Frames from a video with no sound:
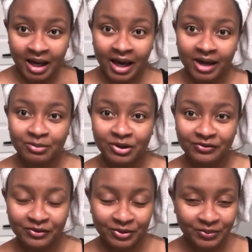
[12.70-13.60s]
Hey
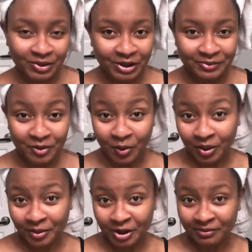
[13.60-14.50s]
beautiful,
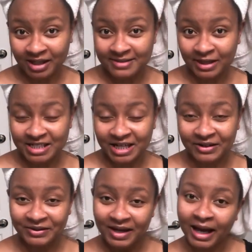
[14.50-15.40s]
welcome back to my
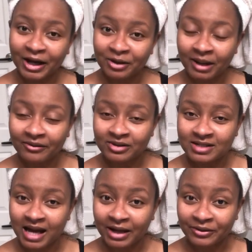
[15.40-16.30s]
channel. I go by Rose
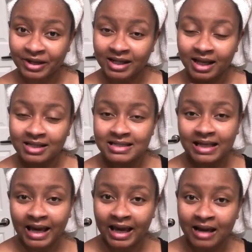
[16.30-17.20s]
Concrete, and
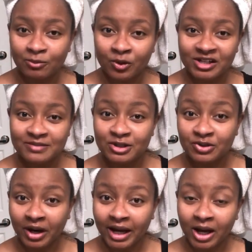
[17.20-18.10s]
today I'm going to be
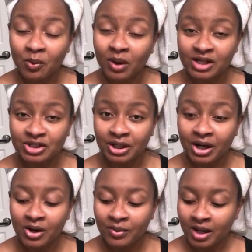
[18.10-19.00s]
trying a wash and
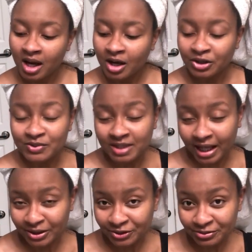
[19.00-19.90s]
go using
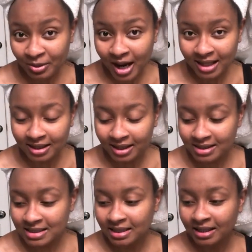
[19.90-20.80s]
a new
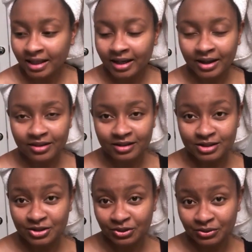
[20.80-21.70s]
product, the
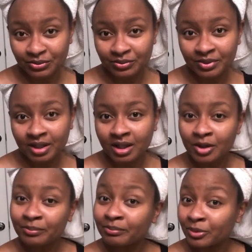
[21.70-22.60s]
Doux
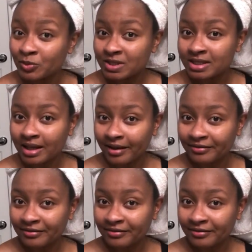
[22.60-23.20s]
Mousse Def.